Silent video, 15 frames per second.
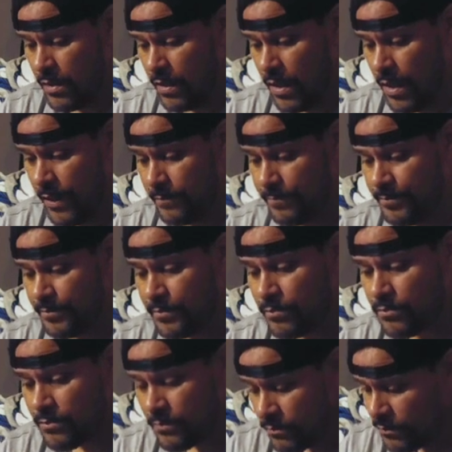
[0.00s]
All right.
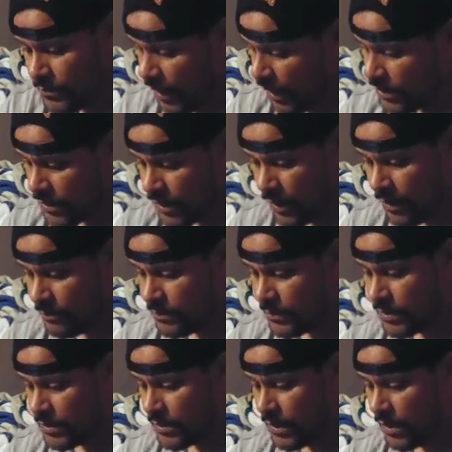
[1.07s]

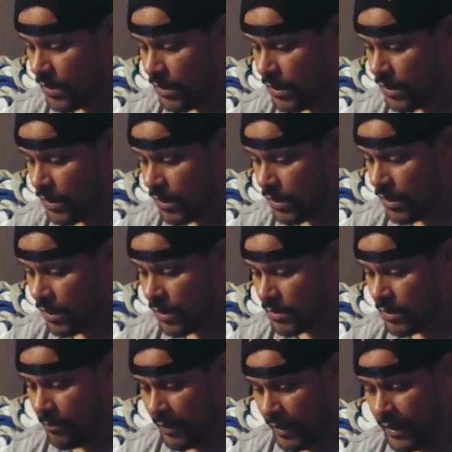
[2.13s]
Gems
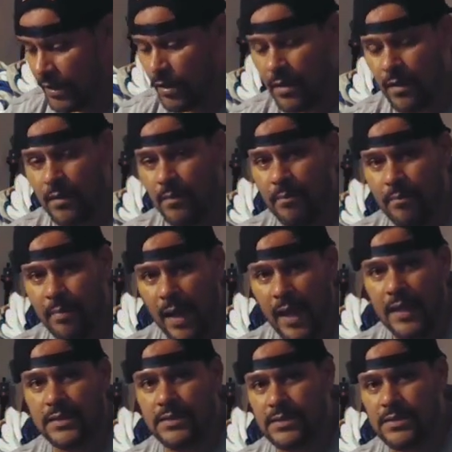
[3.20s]
to me look the
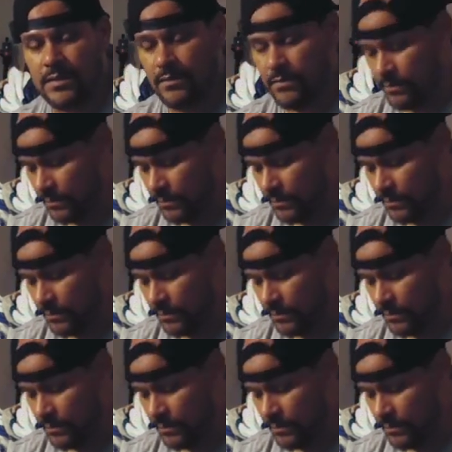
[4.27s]
best.